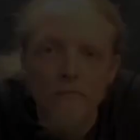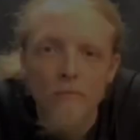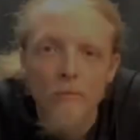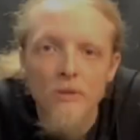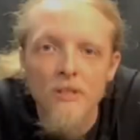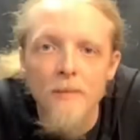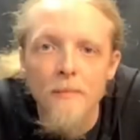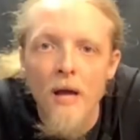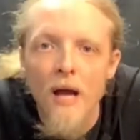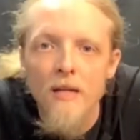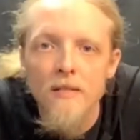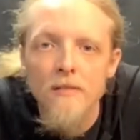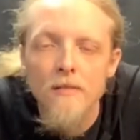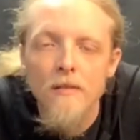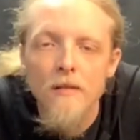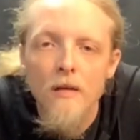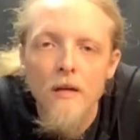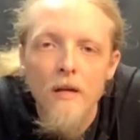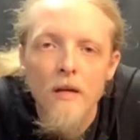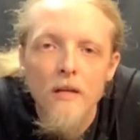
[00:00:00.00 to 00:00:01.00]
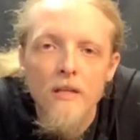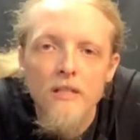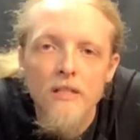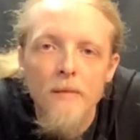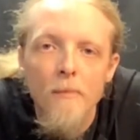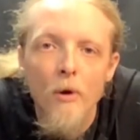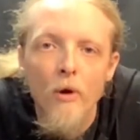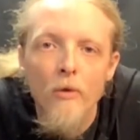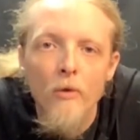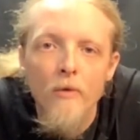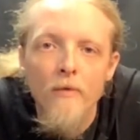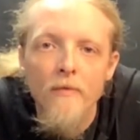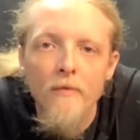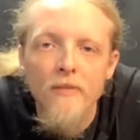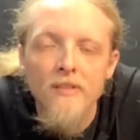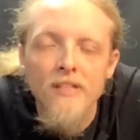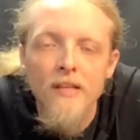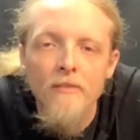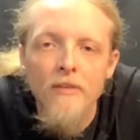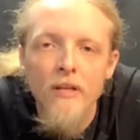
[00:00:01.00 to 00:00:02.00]
What's up guys, Seymour
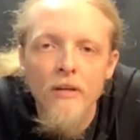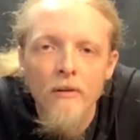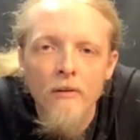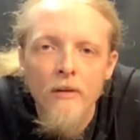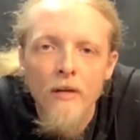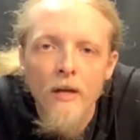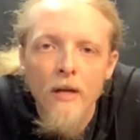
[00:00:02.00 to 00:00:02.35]
357 here,